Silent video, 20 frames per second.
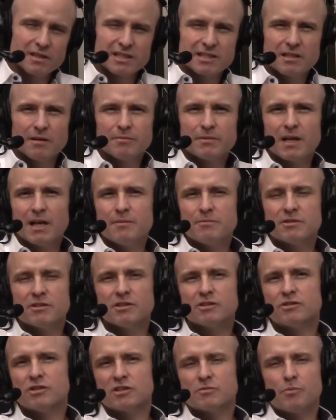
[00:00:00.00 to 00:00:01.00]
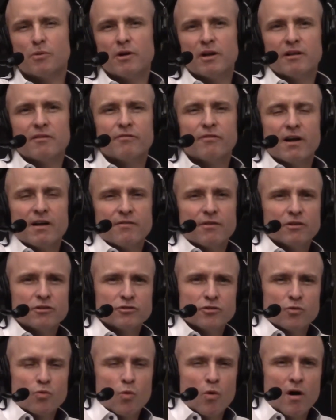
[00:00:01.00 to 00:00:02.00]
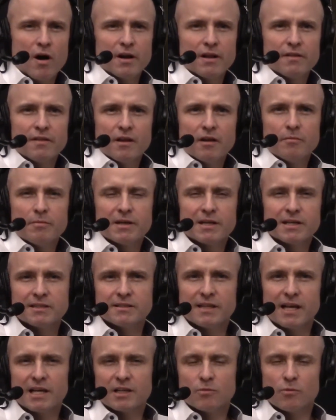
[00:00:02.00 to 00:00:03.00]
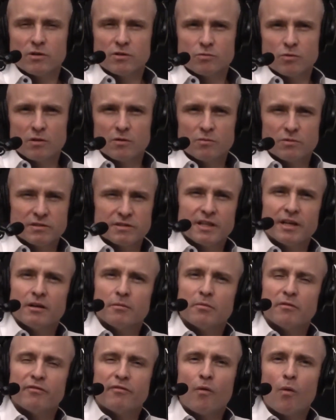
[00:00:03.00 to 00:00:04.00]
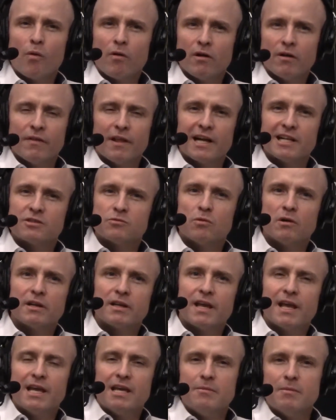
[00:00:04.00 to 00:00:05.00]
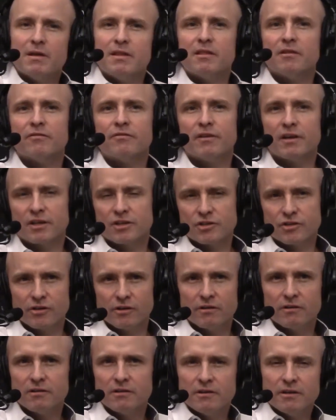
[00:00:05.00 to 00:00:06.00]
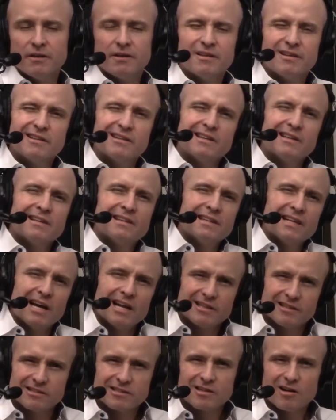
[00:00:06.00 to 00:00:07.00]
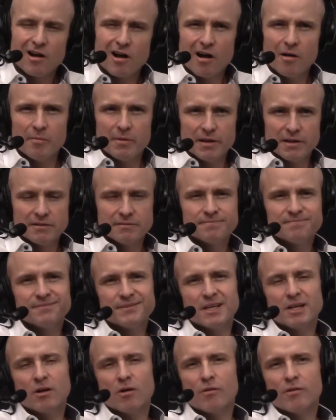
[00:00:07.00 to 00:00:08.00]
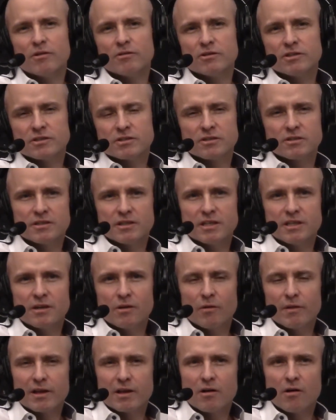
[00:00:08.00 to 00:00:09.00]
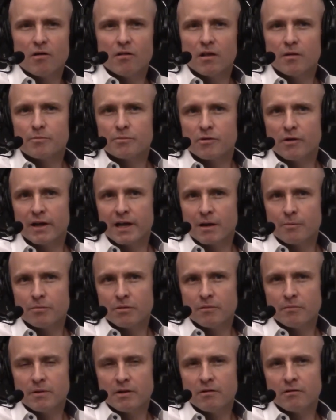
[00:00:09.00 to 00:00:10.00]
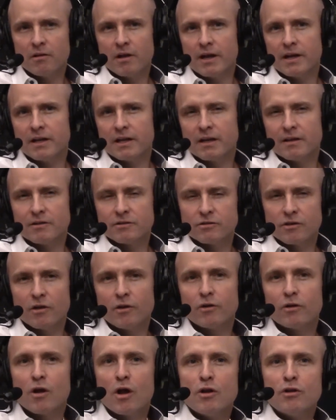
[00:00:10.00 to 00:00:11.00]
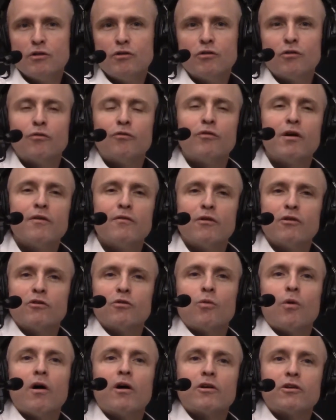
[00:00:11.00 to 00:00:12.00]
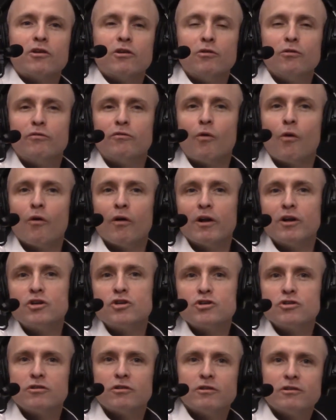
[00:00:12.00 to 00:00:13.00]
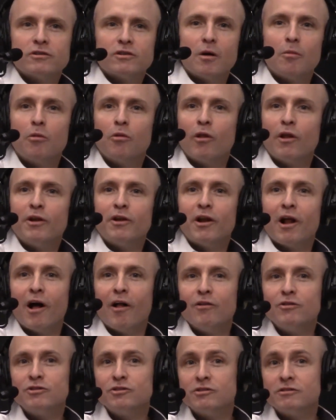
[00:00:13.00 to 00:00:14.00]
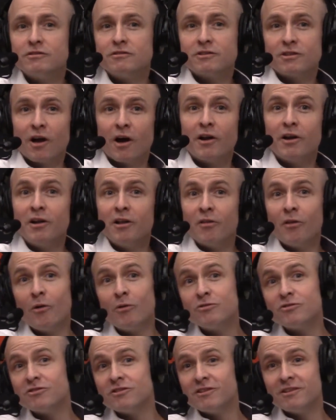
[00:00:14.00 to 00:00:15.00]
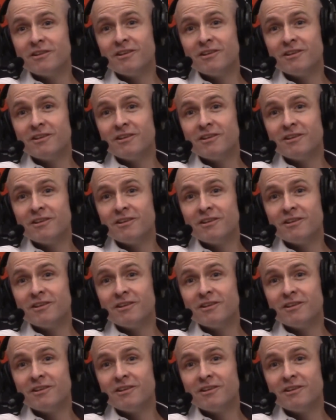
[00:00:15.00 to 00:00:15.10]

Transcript: Like sometimes they're just putting 500 watt in there because that was what was there before, and that's what came in the fixture. That's common. You know, they're just they call up Greg at Premier Lighting and say, "I need a 500 watt Q 4-inch double-ended halogen. Got any of those?"